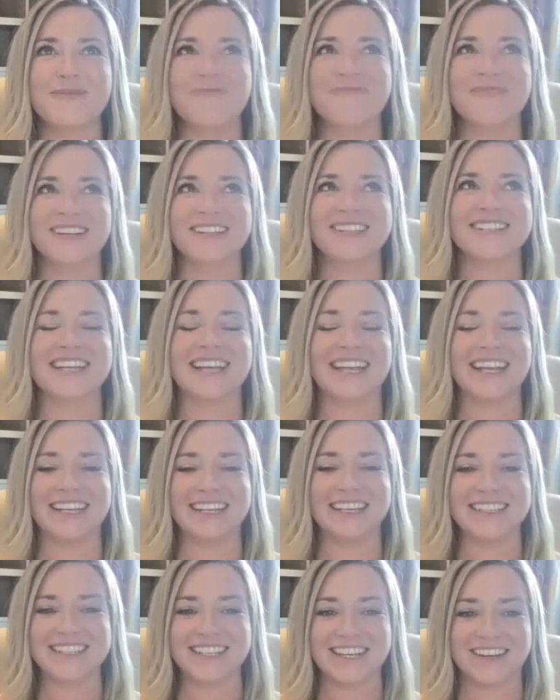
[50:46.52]
much
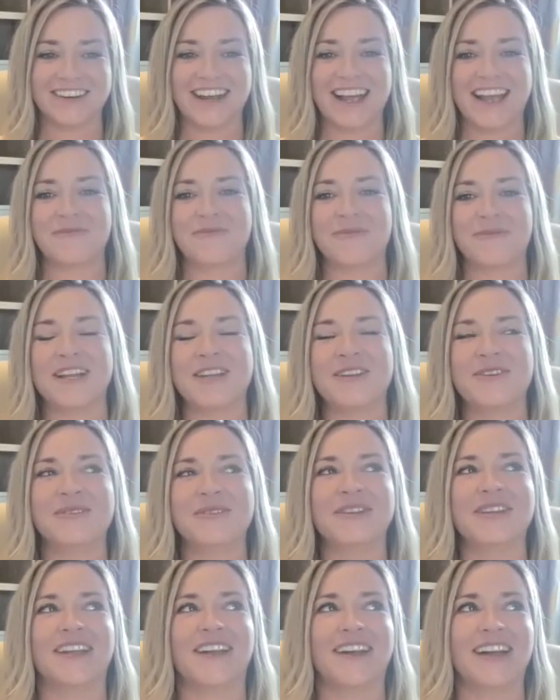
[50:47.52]
easier. And when you're
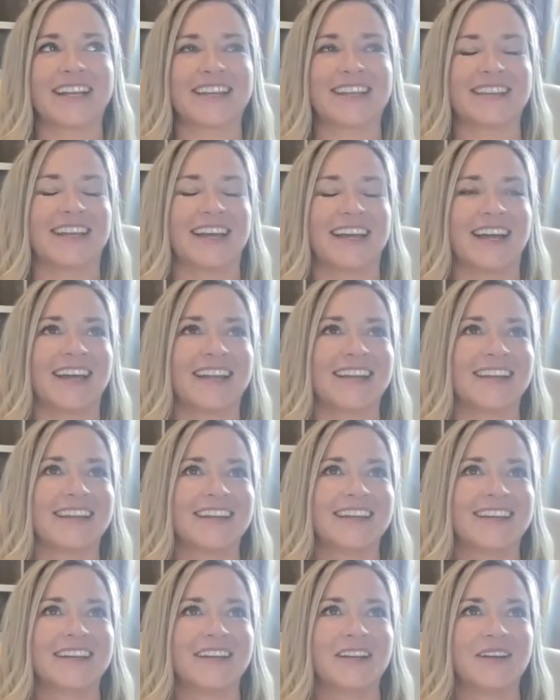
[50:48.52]
like that,
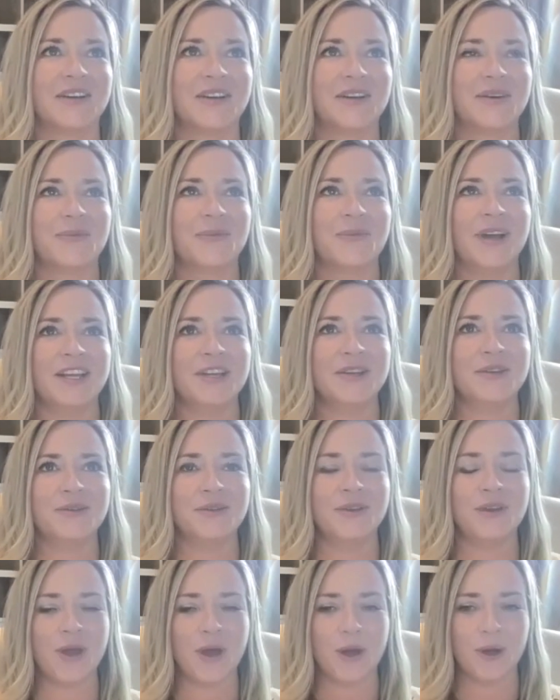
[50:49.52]
when you
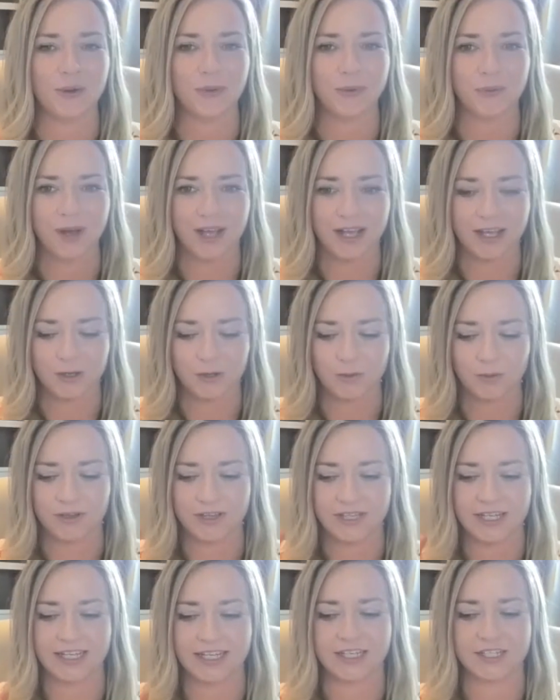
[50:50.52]
know where you want
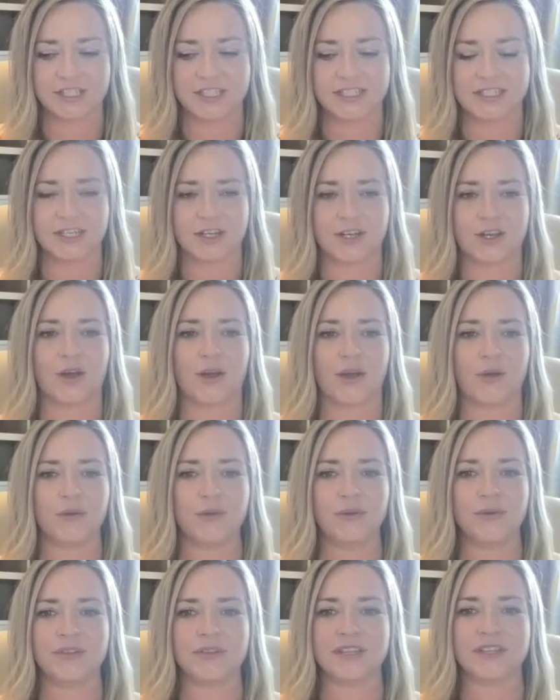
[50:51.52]
the energy to
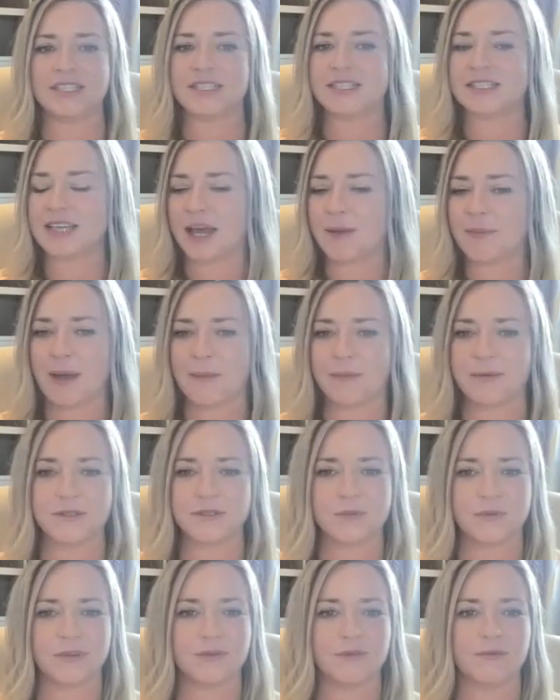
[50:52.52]
go, the same happens
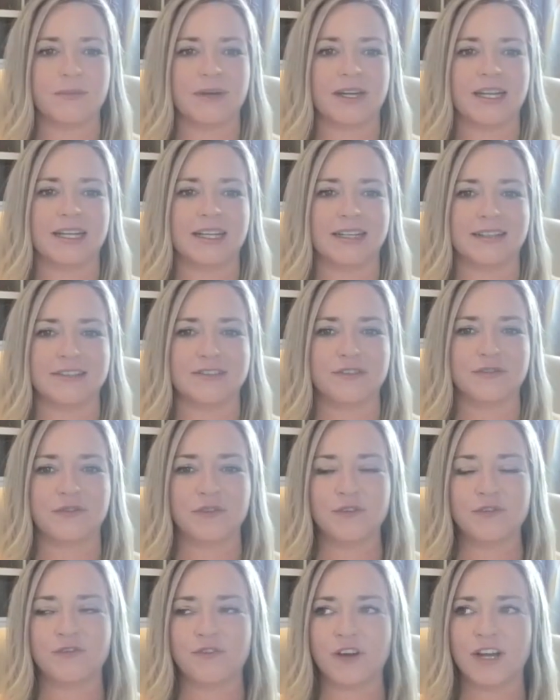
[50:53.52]
with your money. So if
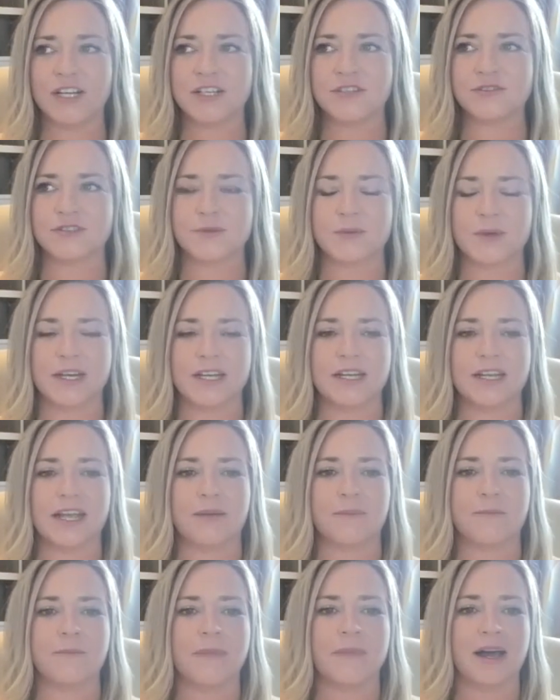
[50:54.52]
you find you're spending
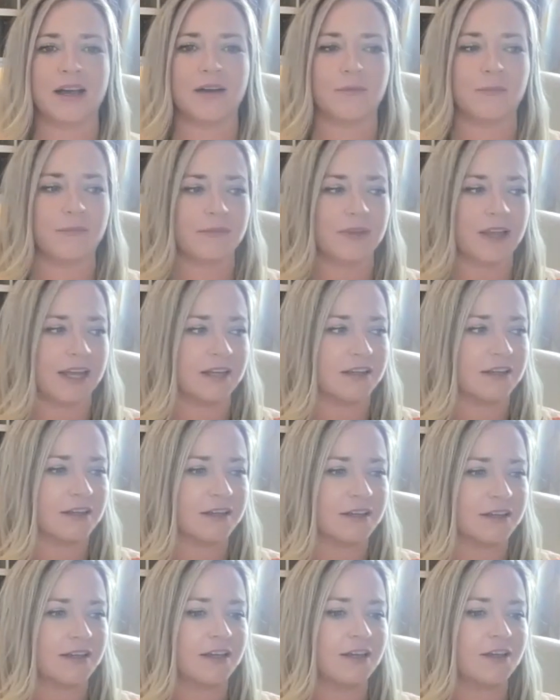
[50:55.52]
like
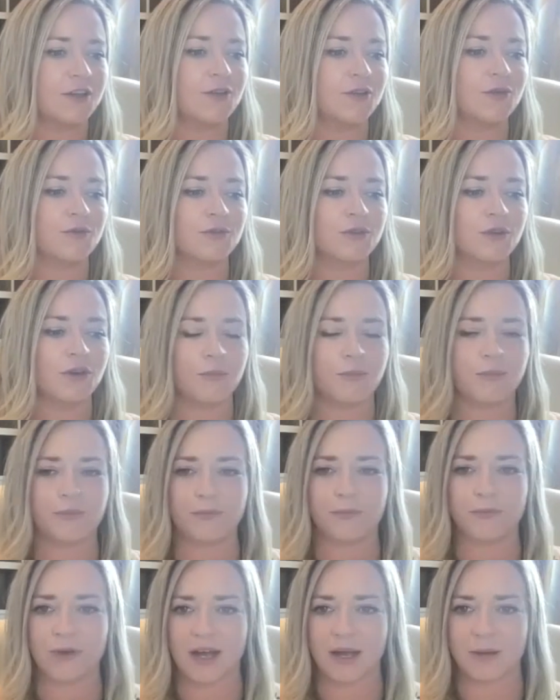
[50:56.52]
you're not
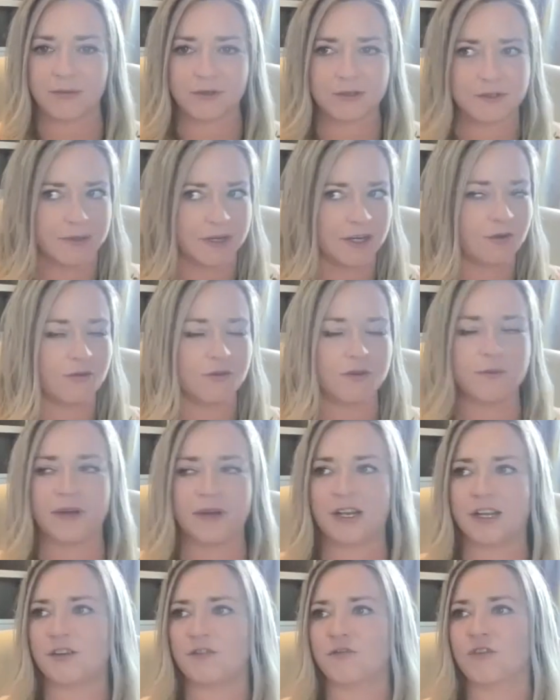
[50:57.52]
you're spending all the
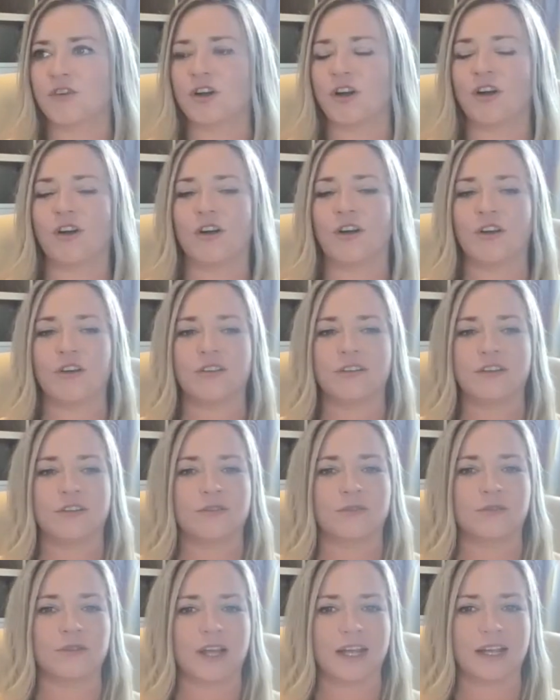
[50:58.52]
money you've got,
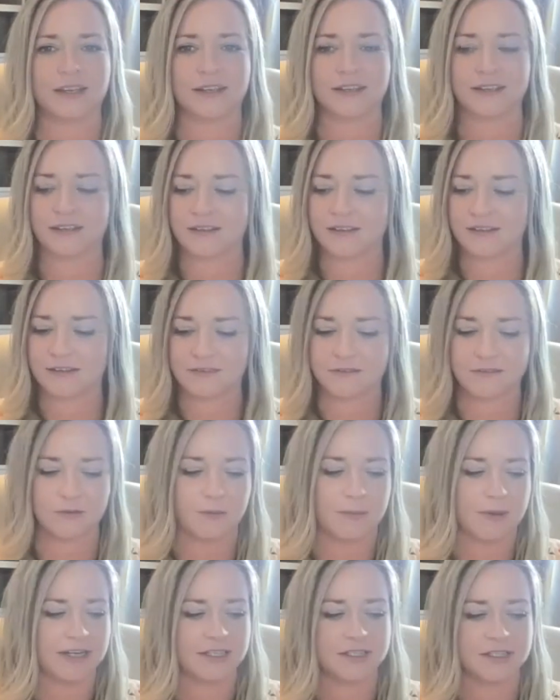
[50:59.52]
you're like your
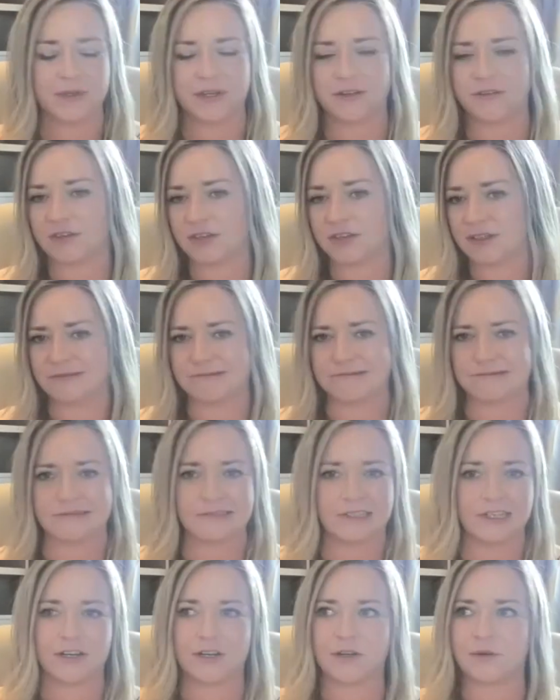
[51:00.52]
money's a bit of a,
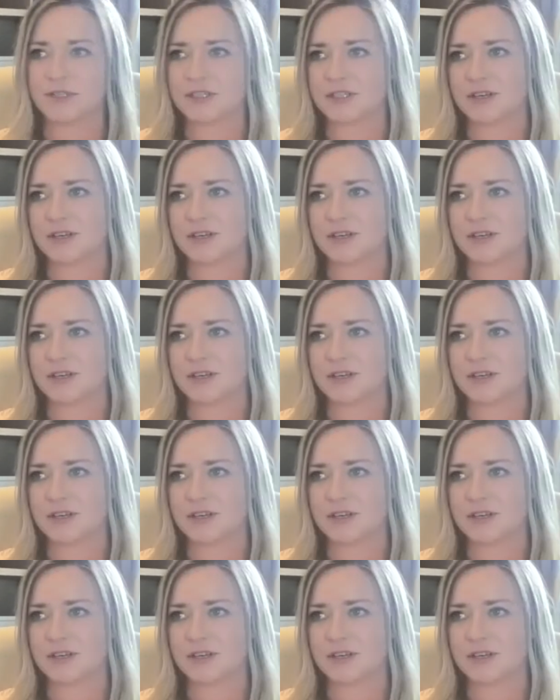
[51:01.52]
"Oh, I don't know what's